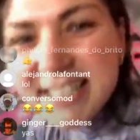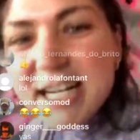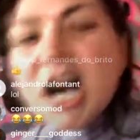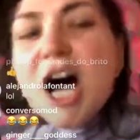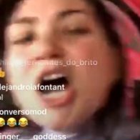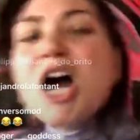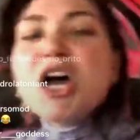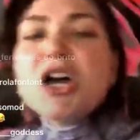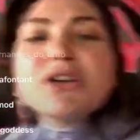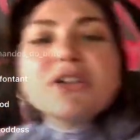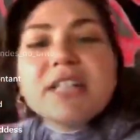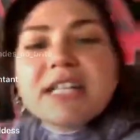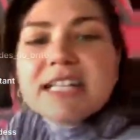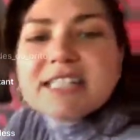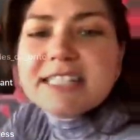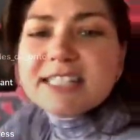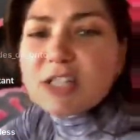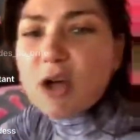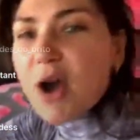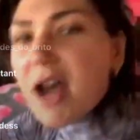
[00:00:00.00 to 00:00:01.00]
Who
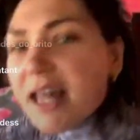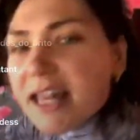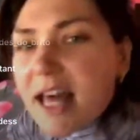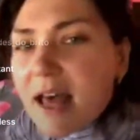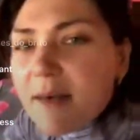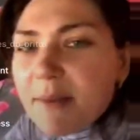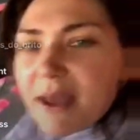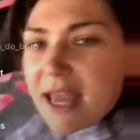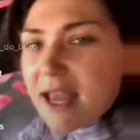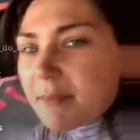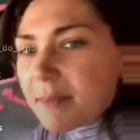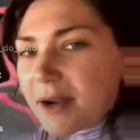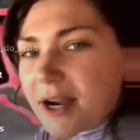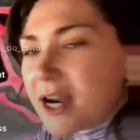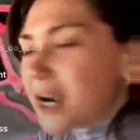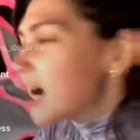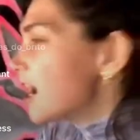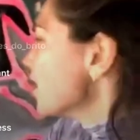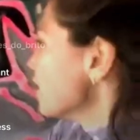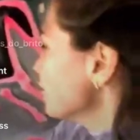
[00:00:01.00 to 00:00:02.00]
needs toilet
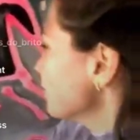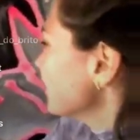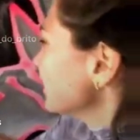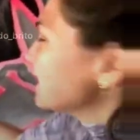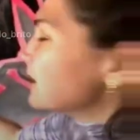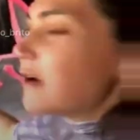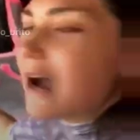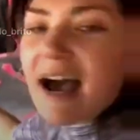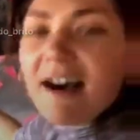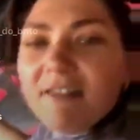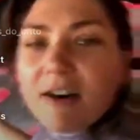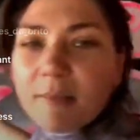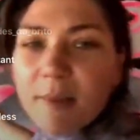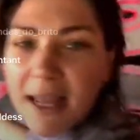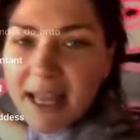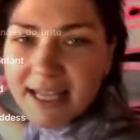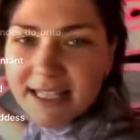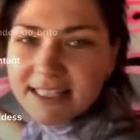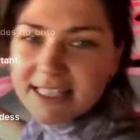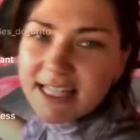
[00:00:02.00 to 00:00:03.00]
paper when you have a
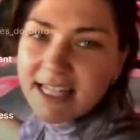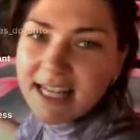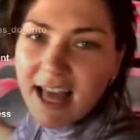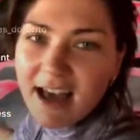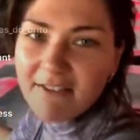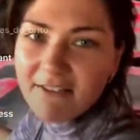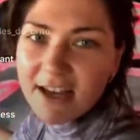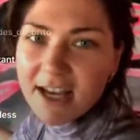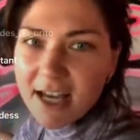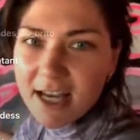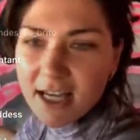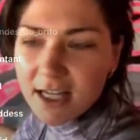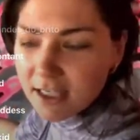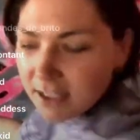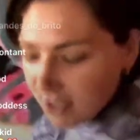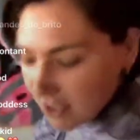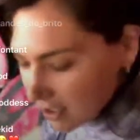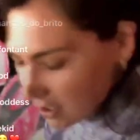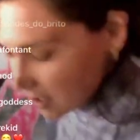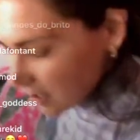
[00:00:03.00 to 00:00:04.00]
painting of
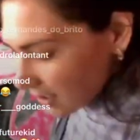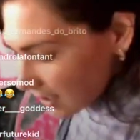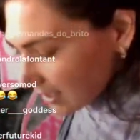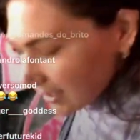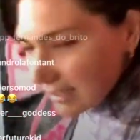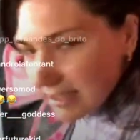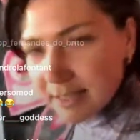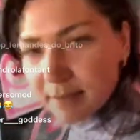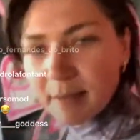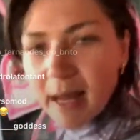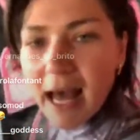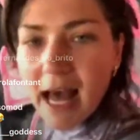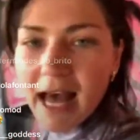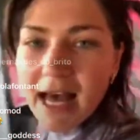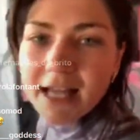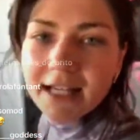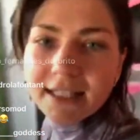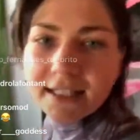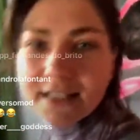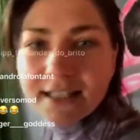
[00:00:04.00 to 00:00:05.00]
it? Come
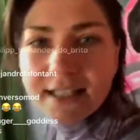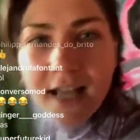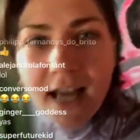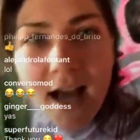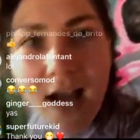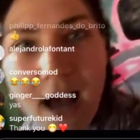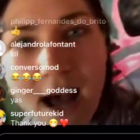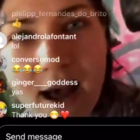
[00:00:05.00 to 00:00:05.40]
on.